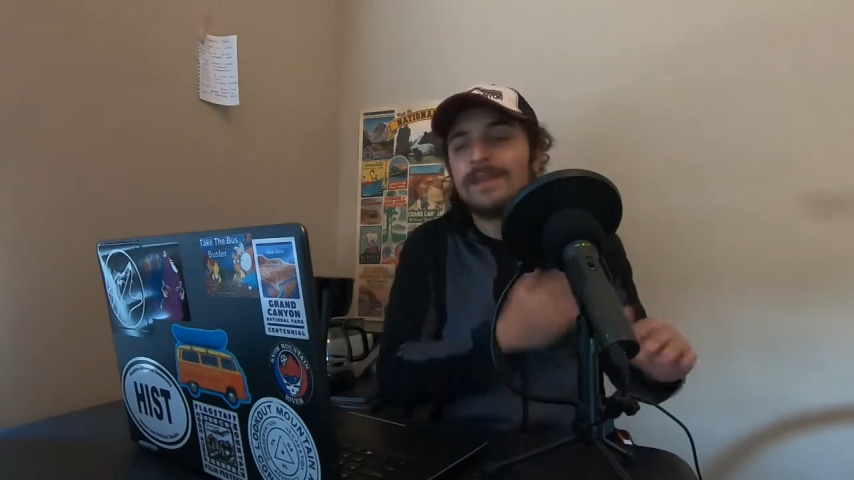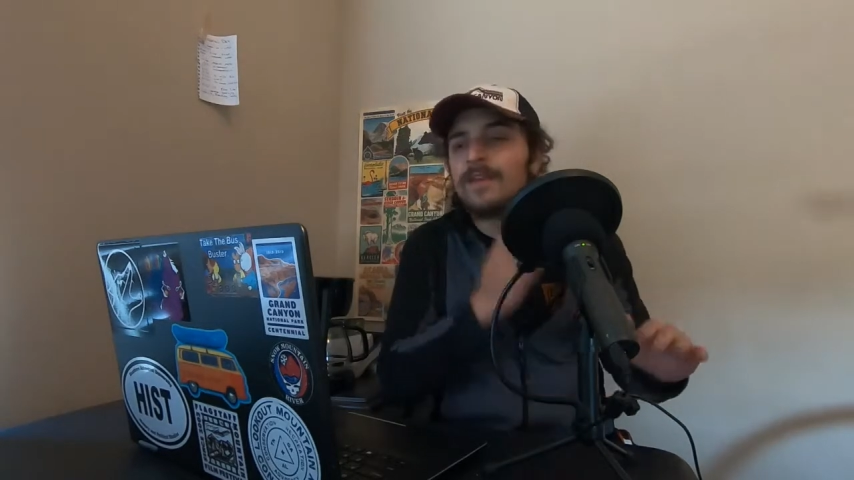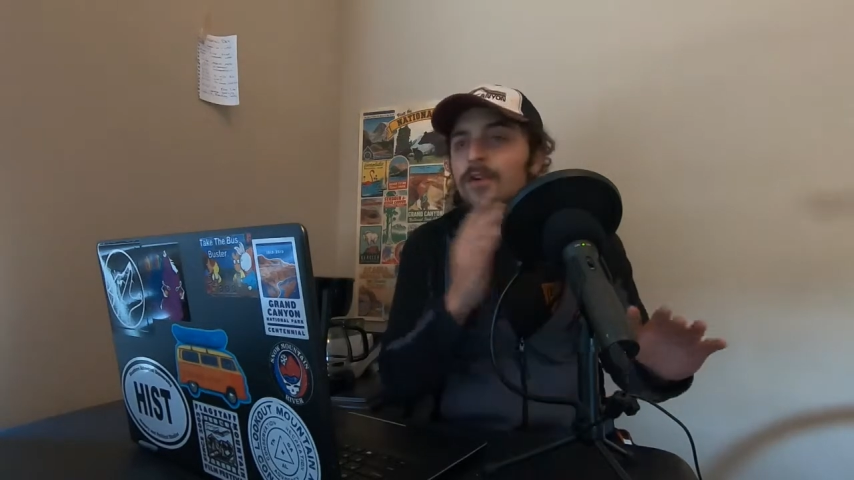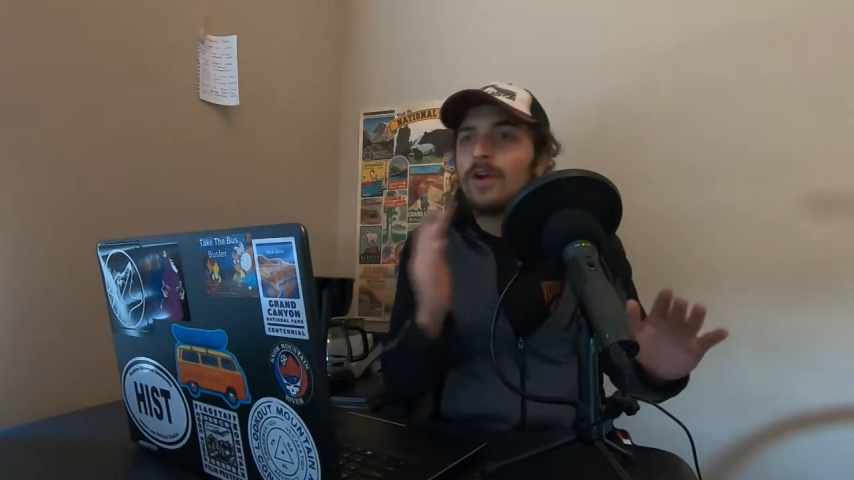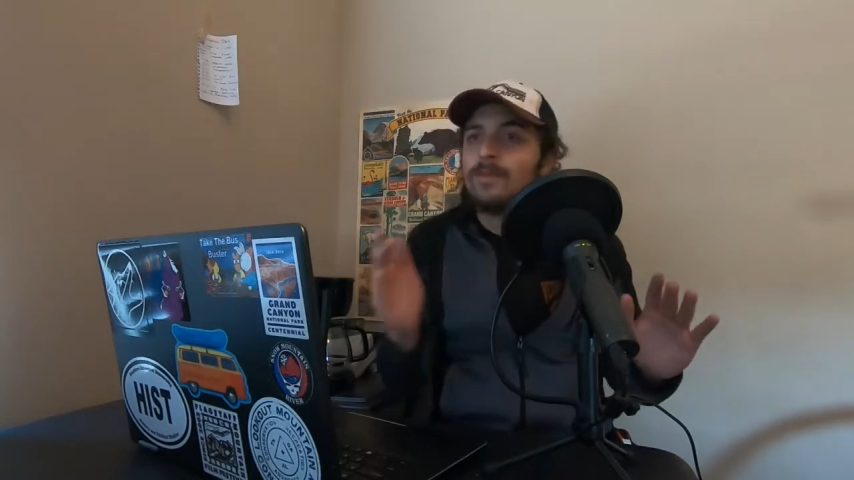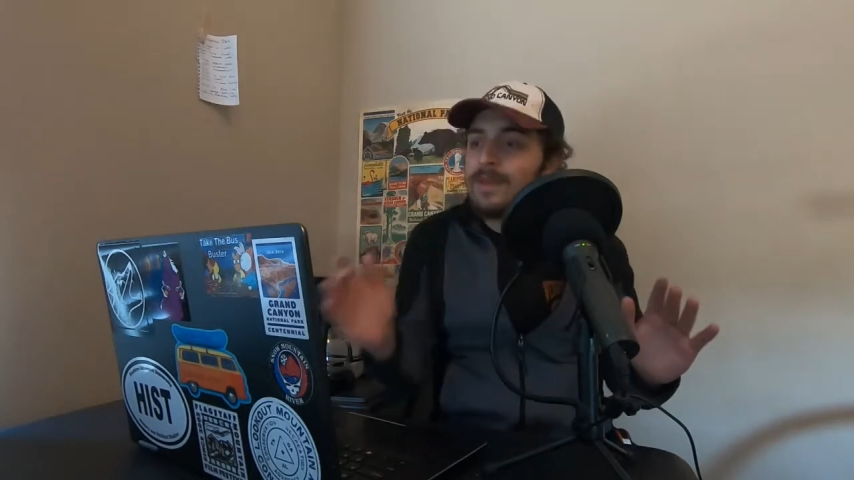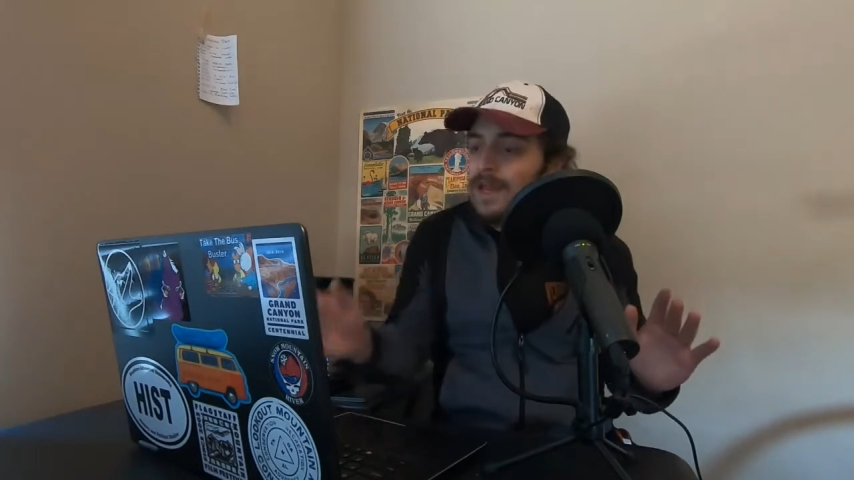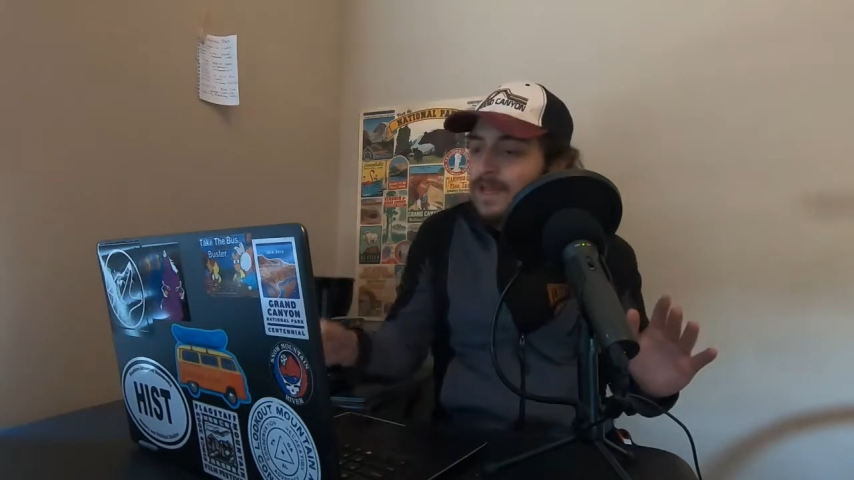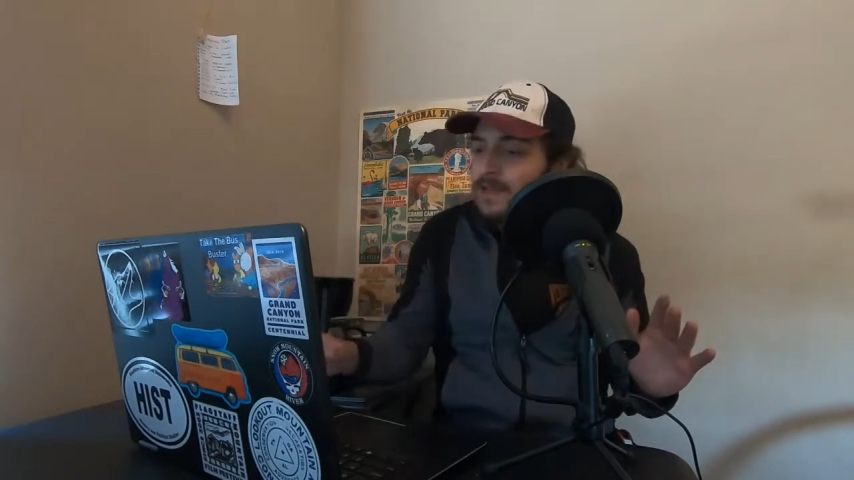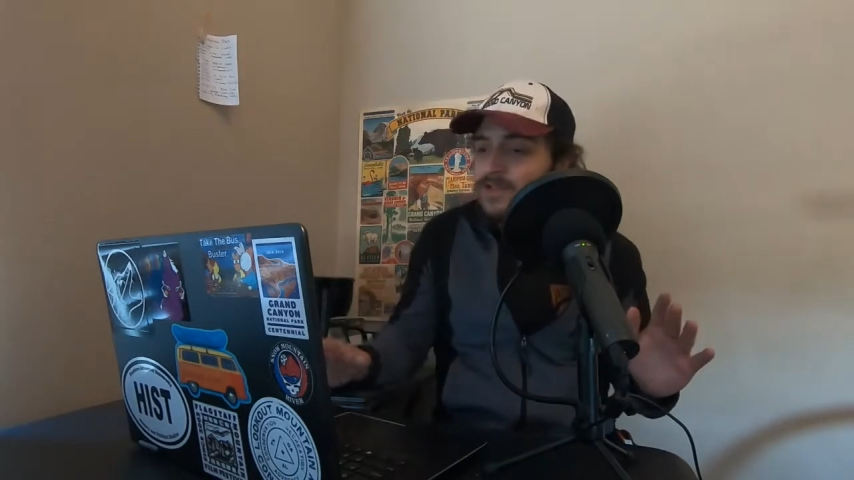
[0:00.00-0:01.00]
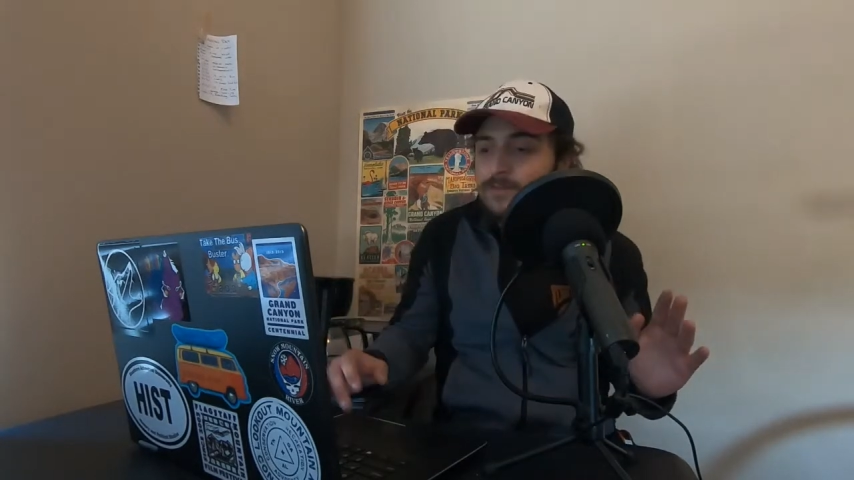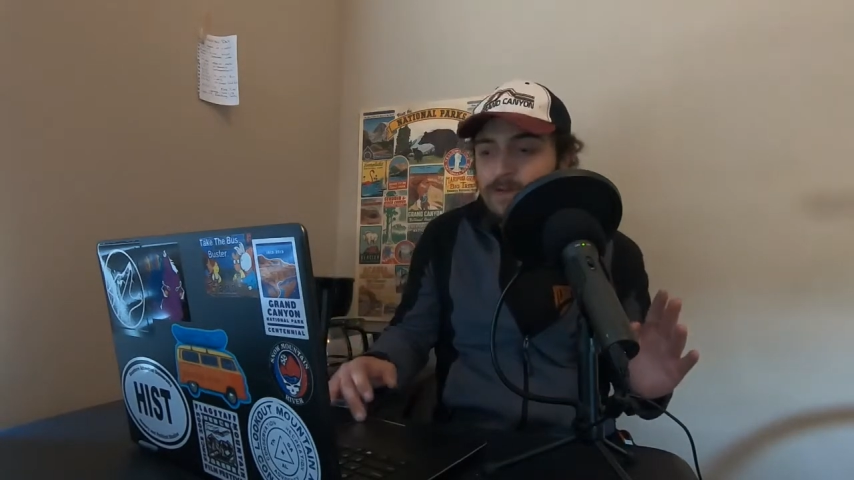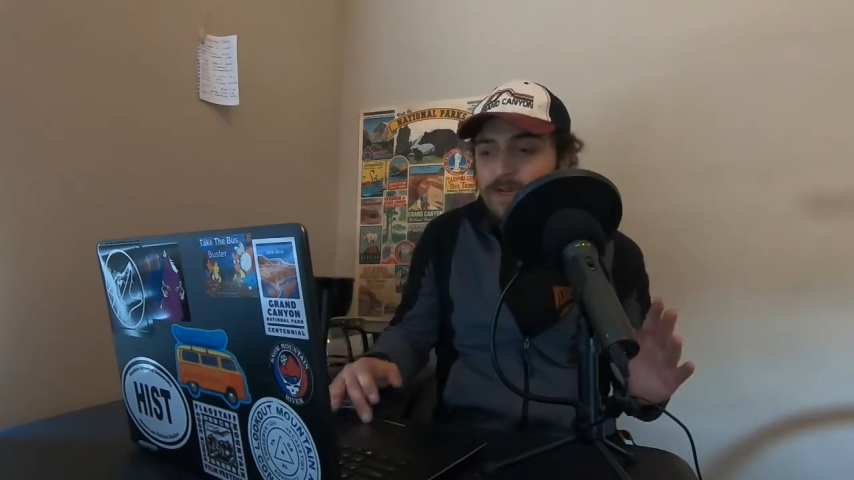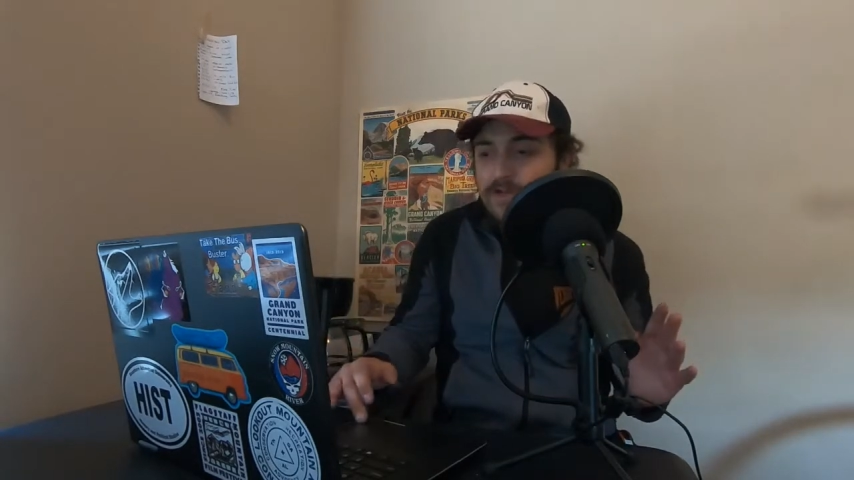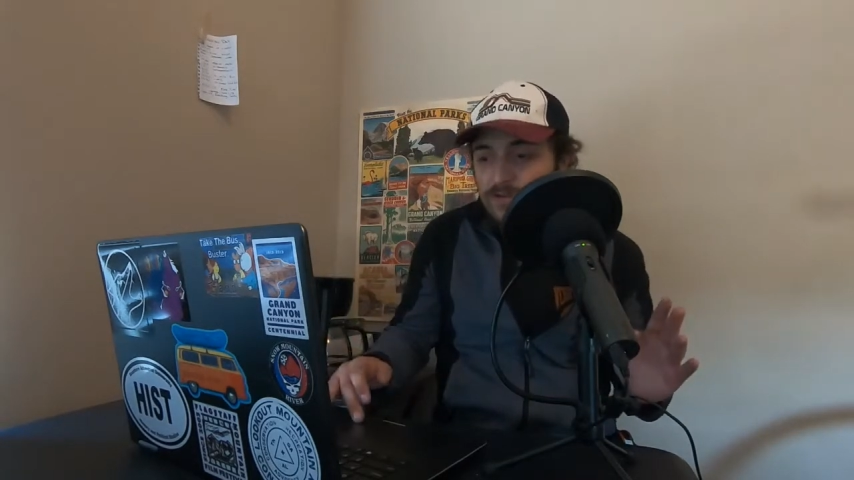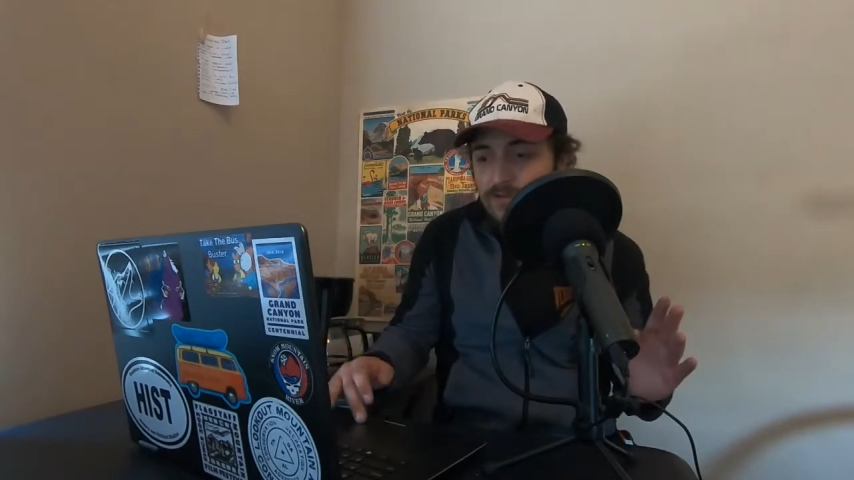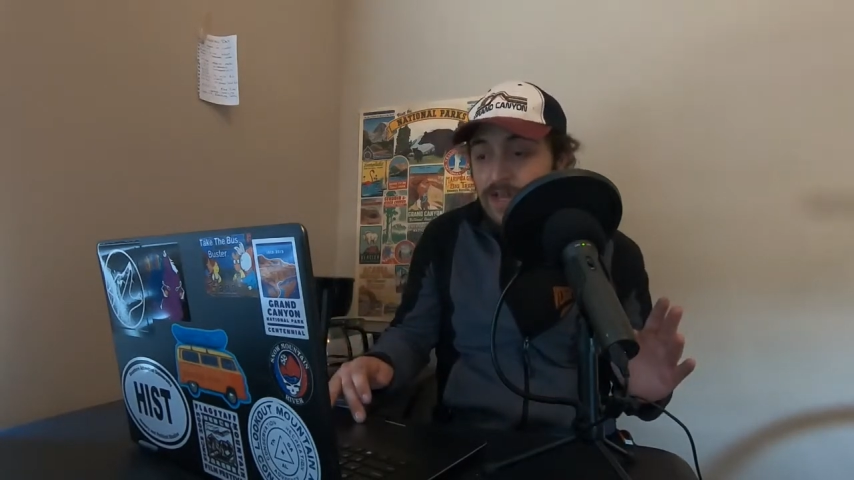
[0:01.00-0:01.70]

that you're complaining just because you're